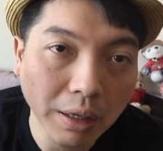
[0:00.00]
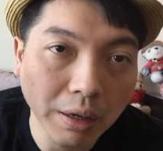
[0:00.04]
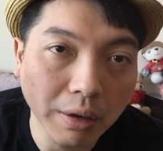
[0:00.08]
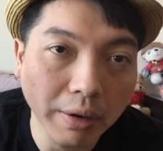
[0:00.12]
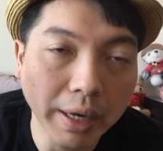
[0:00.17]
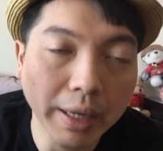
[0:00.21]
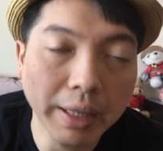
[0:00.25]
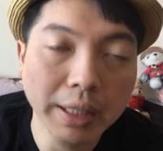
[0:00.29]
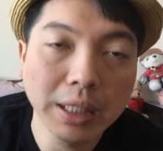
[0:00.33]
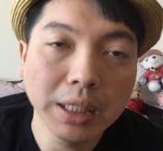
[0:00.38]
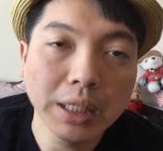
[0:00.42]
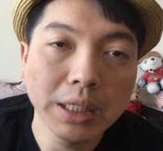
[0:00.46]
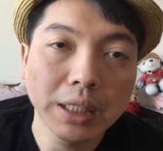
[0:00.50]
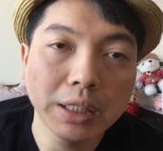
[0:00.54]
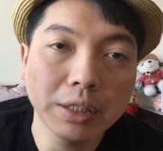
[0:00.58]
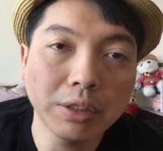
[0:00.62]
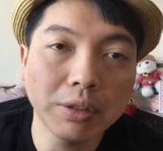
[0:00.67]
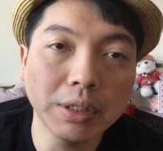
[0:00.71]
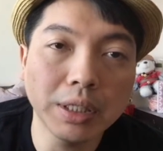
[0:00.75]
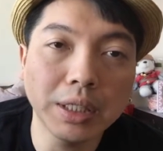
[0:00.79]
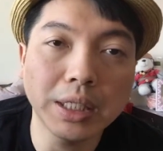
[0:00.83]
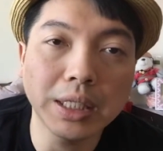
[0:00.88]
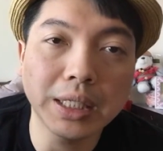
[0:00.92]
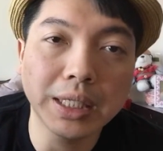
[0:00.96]
Alright,
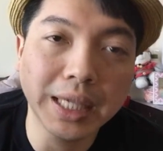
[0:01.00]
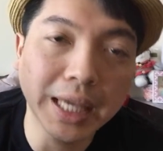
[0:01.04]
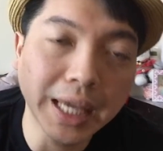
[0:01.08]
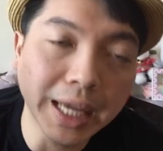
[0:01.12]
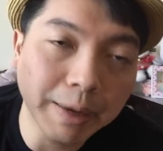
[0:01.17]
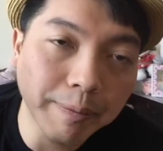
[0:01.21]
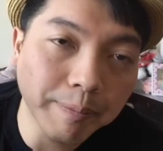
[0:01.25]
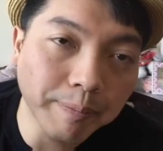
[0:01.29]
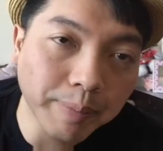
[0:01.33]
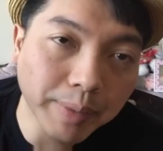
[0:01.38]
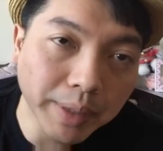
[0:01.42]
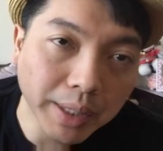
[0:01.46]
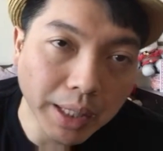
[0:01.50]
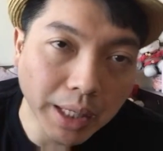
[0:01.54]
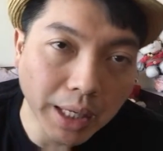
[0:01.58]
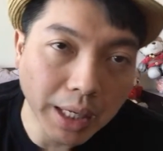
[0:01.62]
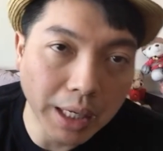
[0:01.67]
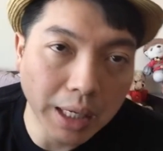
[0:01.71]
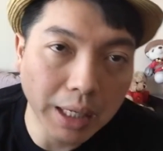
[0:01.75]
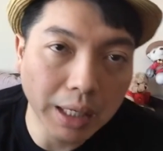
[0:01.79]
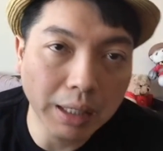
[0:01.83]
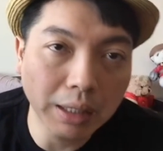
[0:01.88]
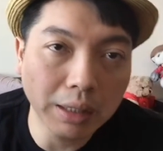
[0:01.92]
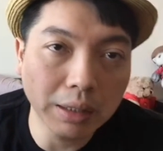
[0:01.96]
so in the game,
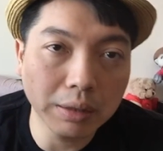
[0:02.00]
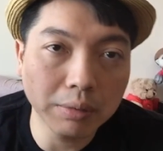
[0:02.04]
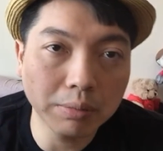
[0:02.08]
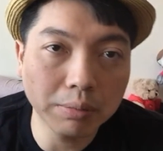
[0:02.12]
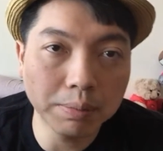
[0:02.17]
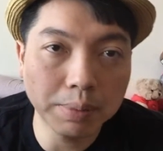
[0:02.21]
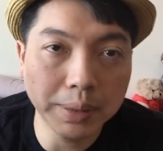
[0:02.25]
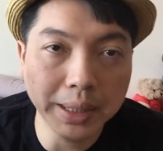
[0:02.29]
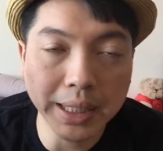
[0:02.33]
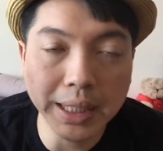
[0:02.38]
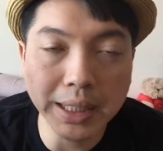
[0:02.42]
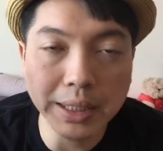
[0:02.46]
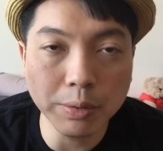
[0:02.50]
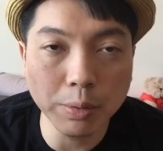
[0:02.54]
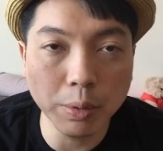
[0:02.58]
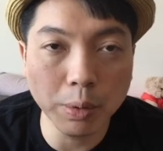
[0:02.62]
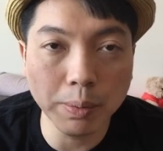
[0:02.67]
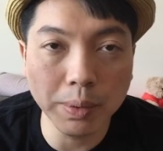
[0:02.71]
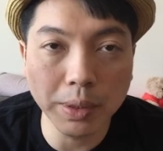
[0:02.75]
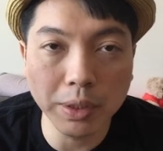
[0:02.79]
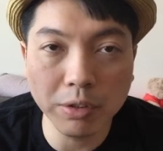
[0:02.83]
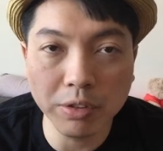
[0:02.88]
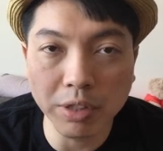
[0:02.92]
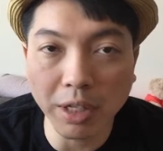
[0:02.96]
players
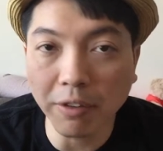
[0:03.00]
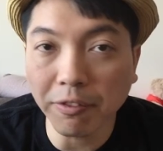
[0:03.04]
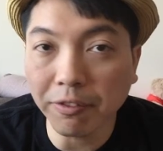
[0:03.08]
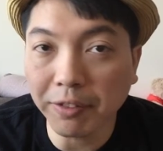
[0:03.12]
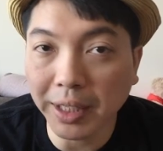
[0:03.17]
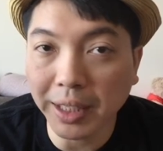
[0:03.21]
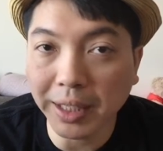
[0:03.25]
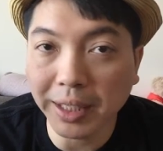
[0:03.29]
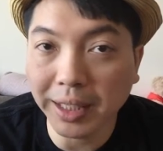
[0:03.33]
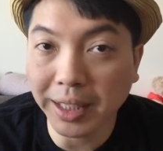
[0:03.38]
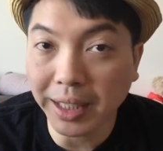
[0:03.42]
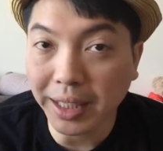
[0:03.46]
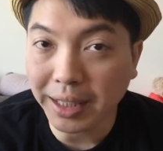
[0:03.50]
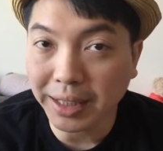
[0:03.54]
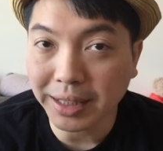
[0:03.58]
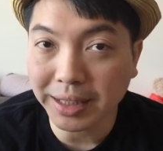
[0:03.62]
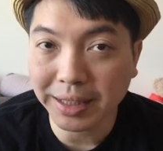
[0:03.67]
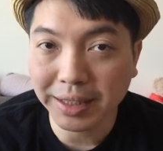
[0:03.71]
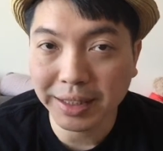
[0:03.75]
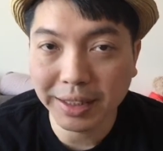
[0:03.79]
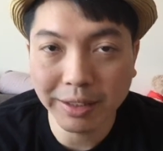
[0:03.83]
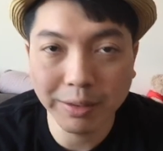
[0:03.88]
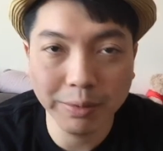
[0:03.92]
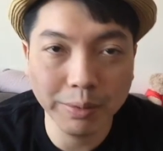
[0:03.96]
will be drafting
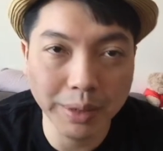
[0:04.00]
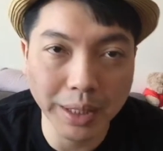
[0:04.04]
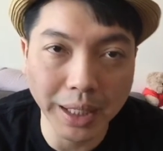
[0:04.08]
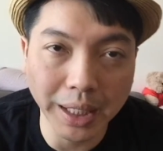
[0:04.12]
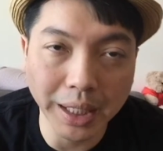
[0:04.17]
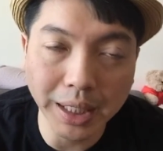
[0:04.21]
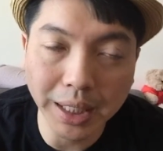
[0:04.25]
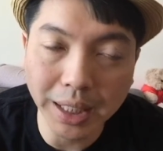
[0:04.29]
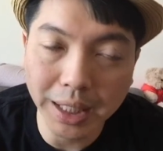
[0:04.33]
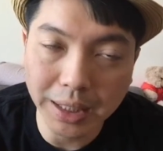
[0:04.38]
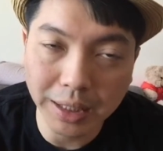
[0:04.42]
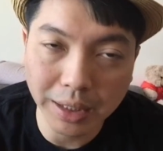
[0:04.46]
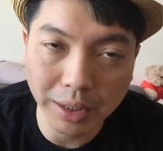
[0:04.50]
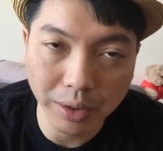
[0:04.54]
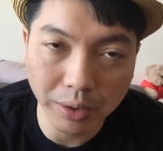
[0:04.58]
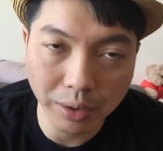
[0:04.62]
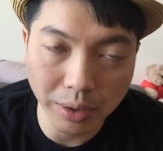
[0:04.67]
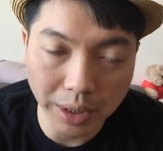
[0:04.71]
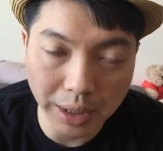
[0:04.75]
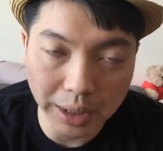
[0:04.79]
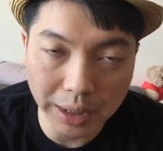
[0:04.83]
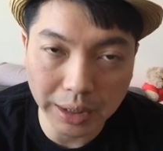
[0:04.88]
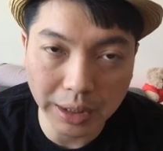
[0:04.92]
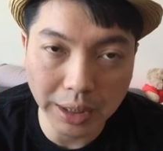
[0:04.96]
kids, getting kids
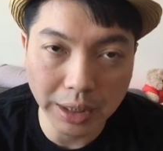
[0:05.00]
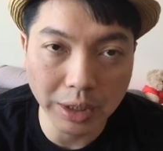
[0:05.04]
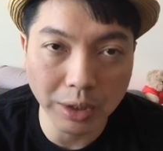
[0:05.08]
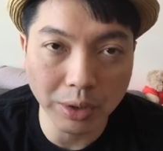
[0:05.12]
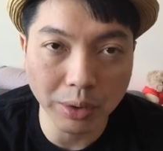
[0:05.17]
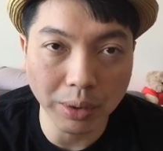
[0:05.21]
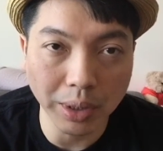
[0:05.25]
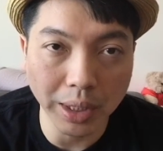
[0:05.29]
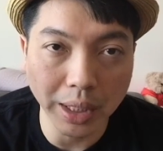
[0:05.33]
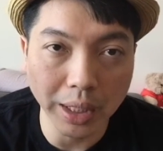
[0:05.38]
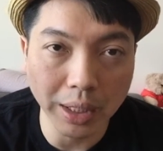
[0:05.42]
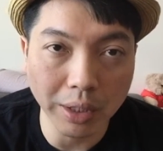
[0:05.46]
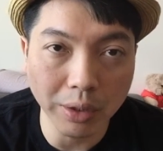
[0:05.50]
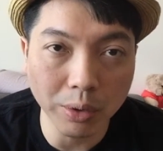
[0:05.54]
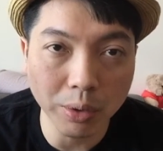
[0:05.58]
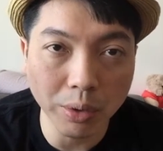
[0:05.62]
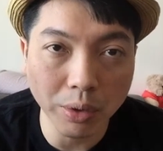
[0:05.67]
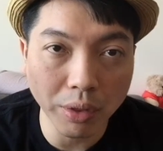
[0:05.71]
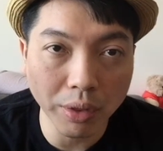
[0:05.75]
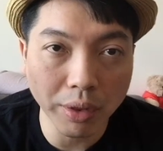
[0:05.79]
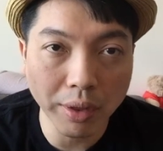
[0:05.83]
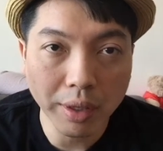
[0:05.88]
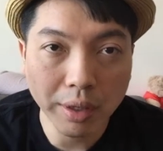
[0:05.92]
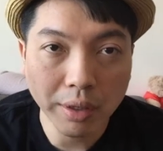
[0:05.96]

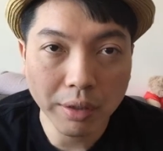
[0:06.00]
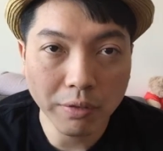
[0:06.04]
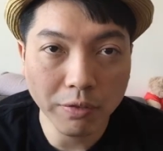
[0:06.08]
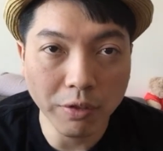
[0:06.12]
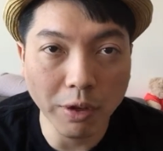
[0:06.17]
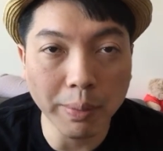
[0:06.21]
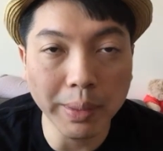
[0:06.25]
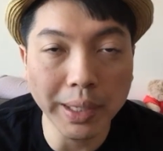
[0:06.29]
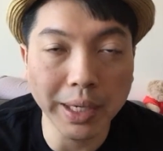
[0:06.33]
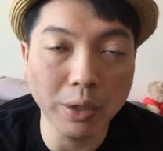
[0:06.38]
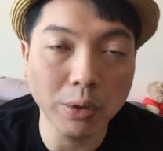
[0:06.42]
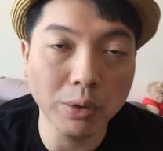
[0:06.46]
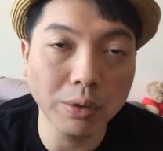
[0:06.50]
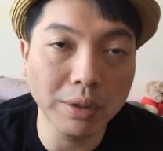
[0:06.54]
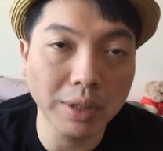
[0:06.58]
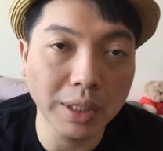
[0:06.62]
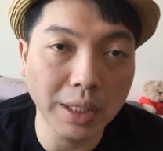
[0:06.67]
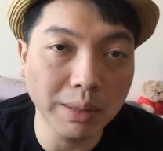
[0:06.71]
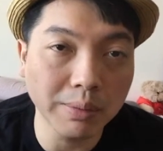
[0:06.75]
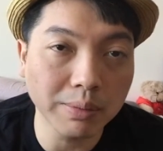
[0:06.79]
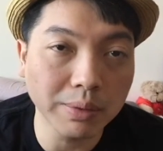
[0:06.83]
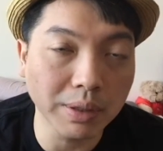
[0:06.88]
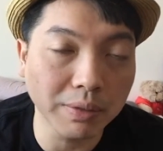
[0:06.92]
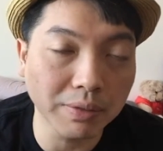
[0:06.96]
forming their own
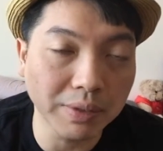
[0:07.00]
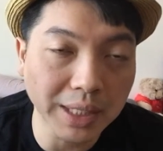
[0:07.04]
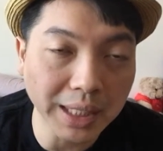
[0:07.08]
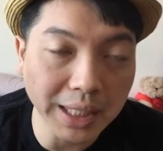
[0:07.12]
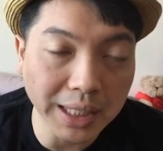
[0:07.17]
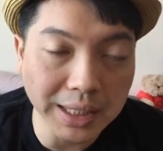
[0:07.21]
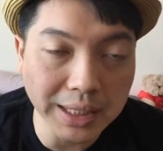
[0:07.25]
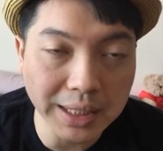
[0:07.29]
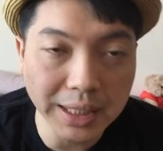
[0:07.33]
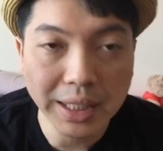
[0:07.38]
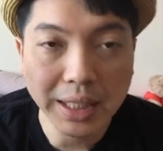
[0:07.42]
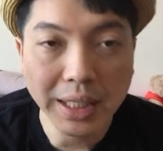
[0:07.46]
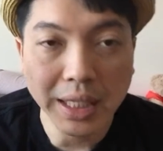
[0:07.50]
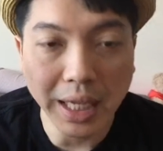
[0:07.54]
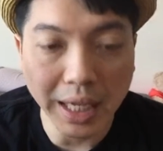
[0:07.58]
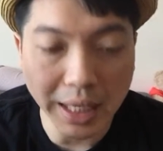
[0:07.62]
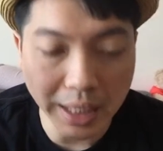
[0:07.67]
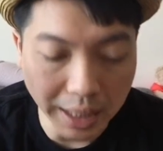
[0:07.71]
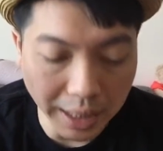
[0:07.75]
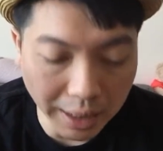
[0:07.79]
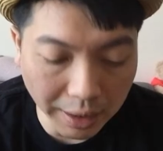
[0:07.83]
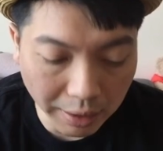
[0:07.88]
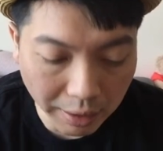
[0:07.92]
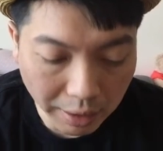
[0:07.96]
teams of kids,
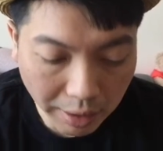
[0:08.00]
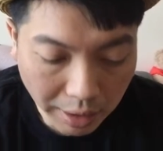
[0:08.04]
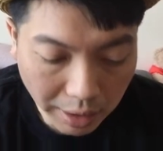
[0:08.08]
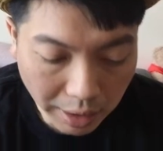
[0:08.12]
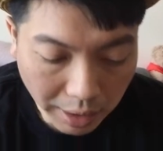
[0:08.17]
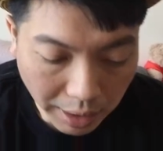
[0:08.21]
and then